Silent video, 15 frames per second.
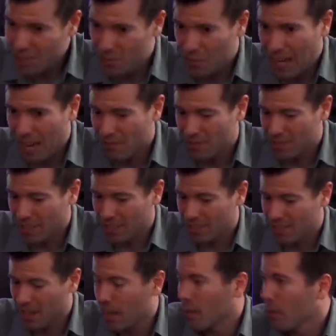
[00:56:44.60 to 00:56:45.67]
us we have
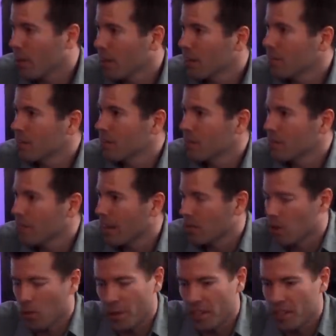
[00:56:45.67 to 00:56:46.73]
6 anyway. That's
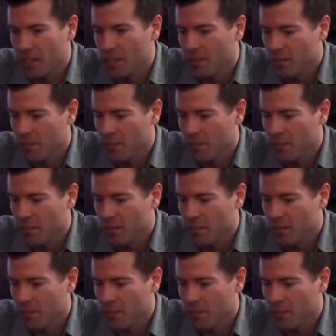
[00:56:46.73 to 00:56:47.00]
all we need.